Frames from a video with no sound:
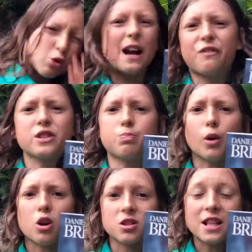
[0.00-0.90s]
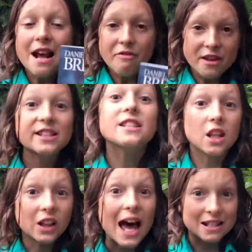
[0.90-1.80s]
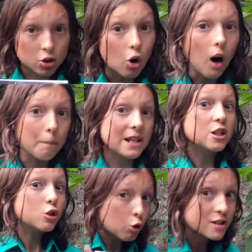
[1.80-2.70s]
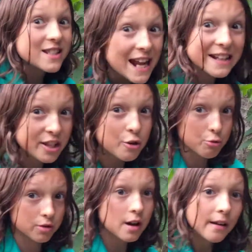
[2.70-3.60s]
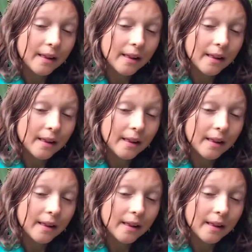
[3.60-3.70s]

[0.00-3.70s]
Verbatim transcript: Breakfast Burst. This is the last copy, so stay tuned,